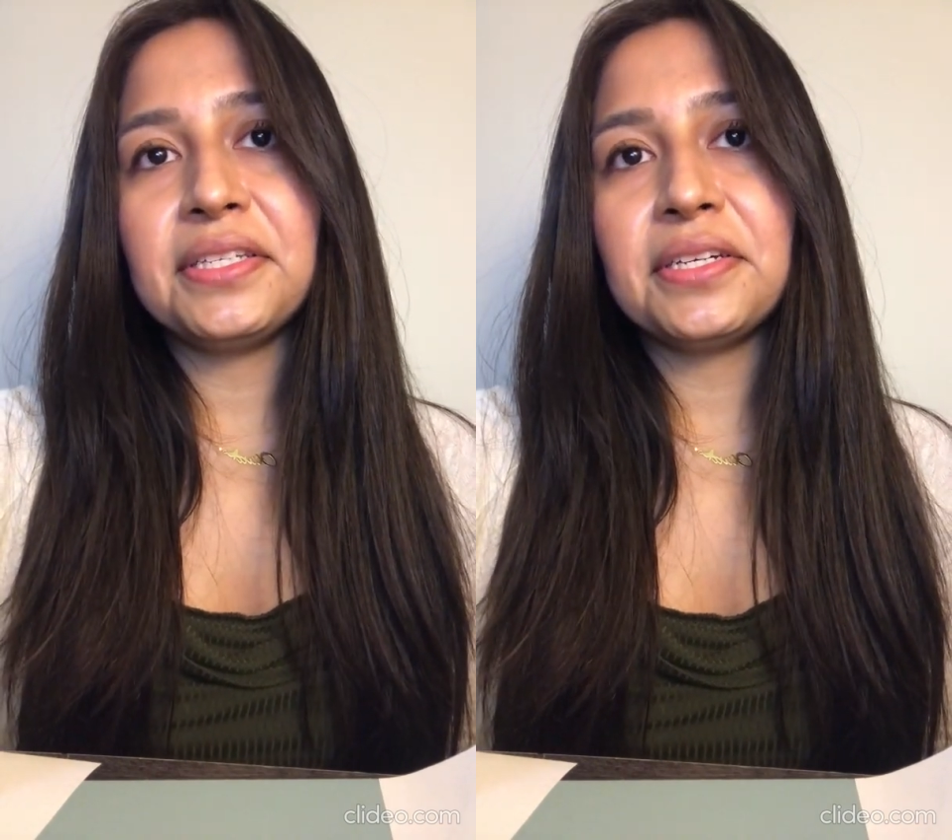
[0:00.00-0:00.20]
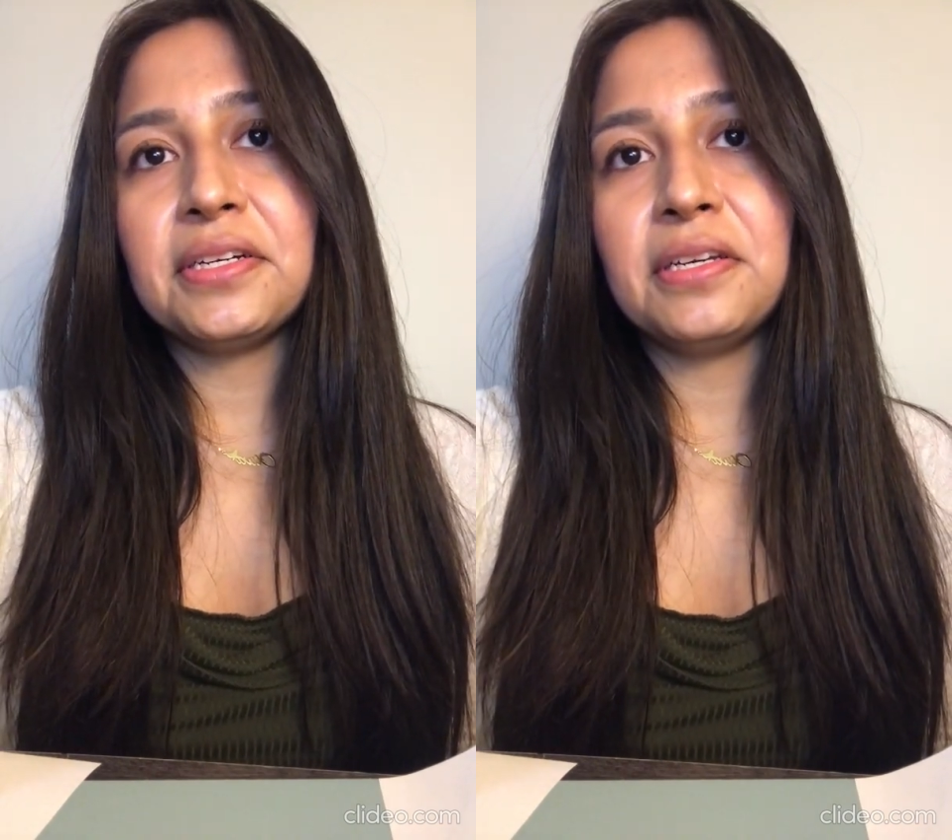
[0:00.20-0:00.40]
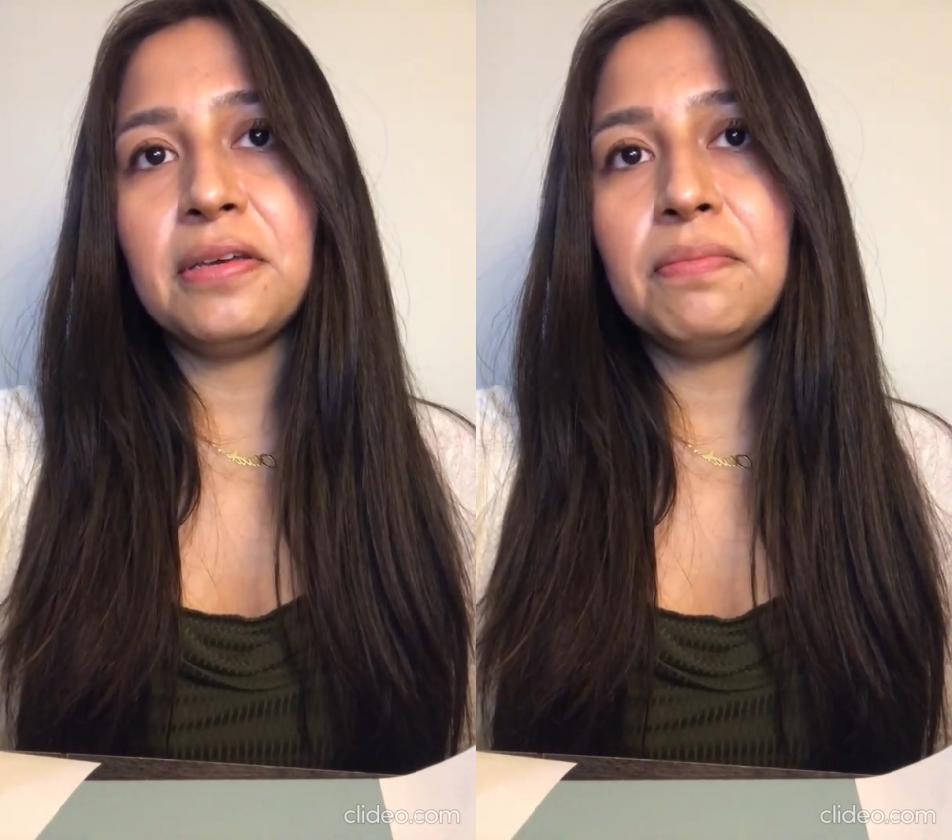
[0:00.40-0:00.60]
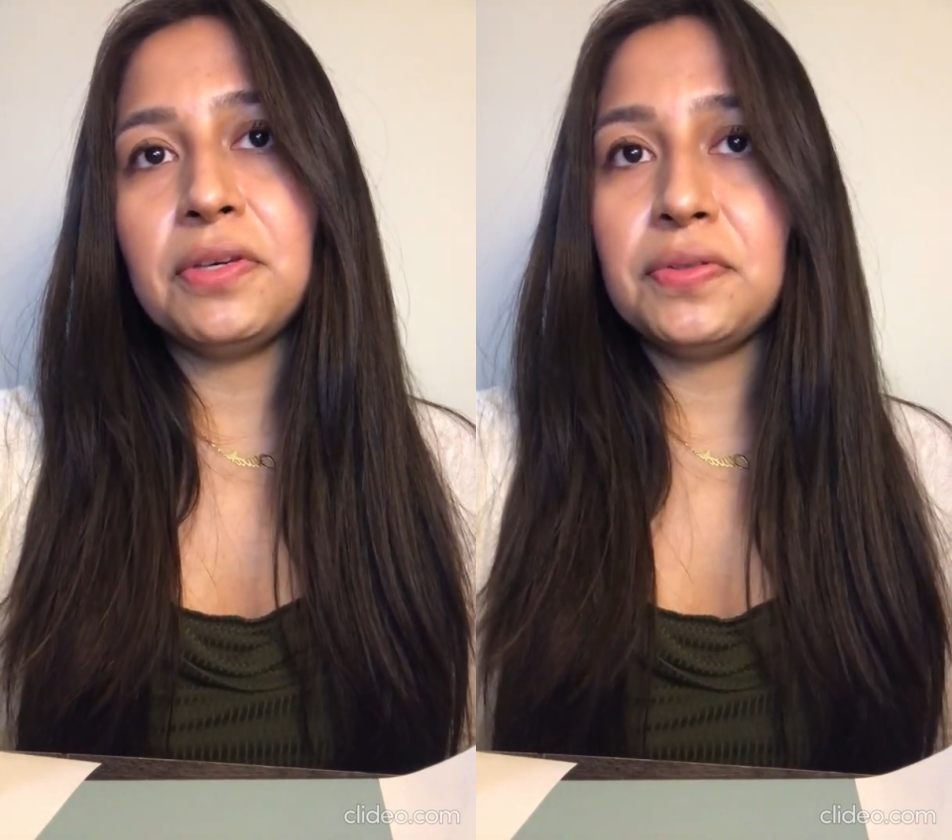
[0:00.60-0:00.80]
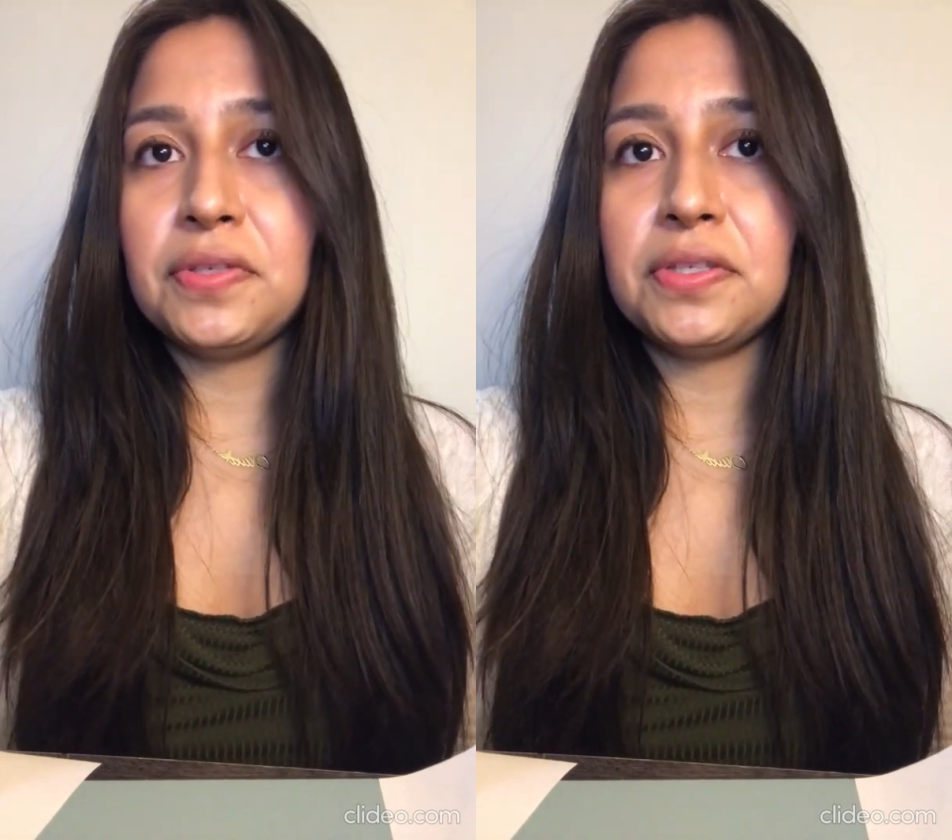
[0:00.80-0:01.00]
the
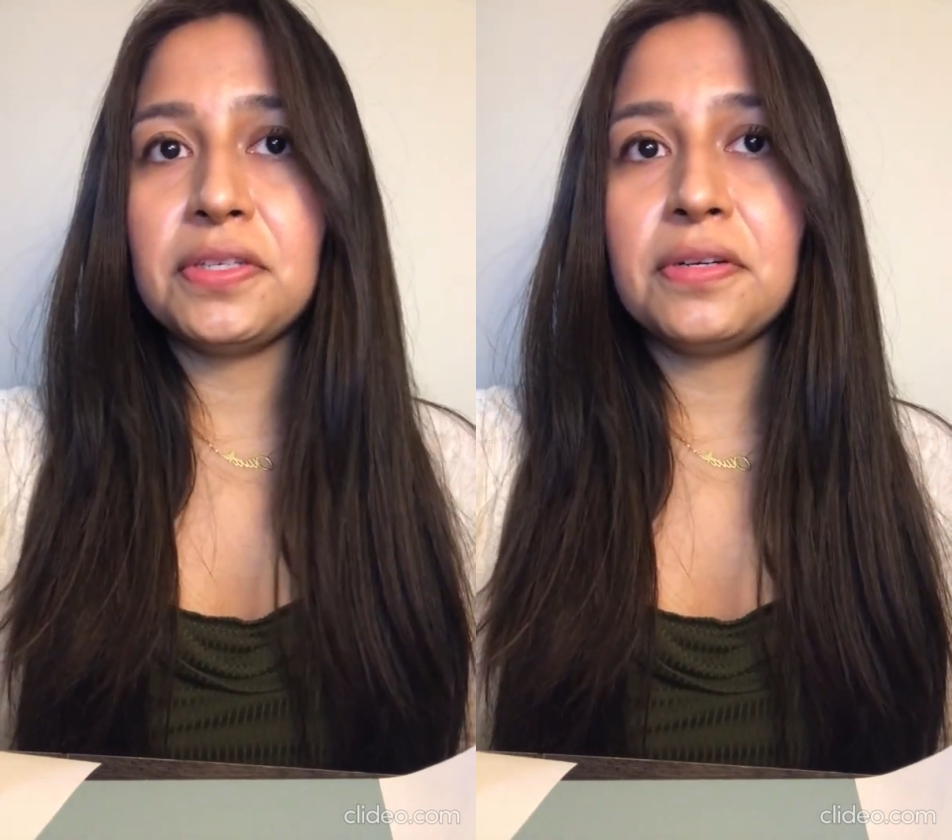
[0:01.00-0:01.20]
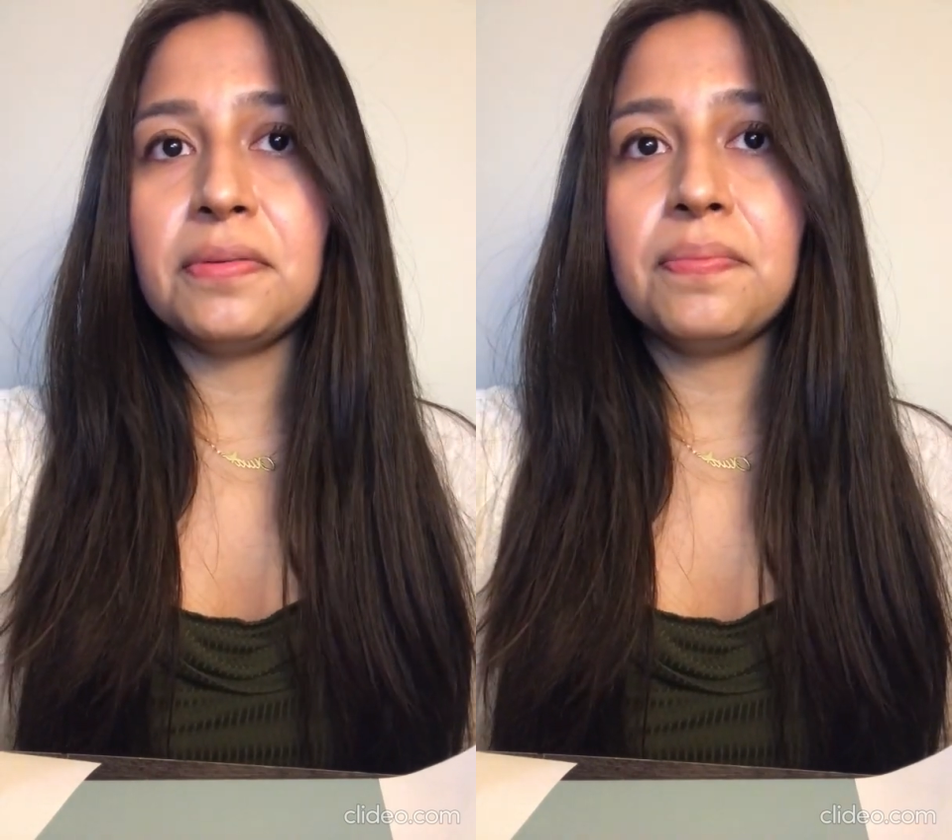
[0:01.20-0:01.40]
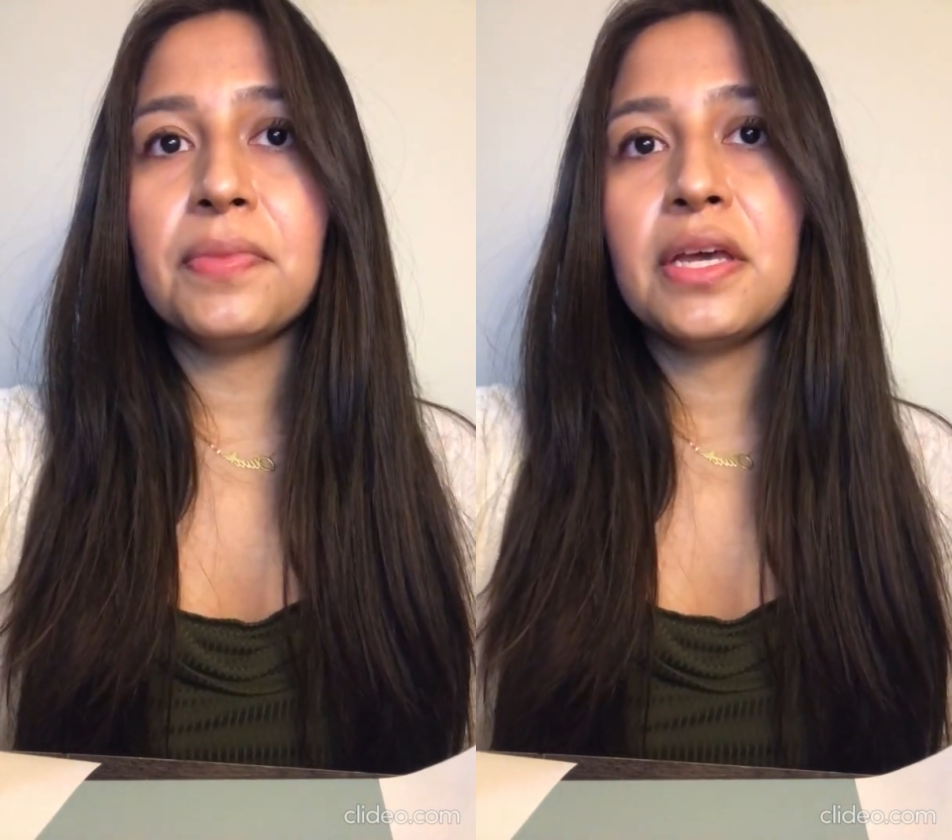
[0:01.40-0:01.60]
immune system.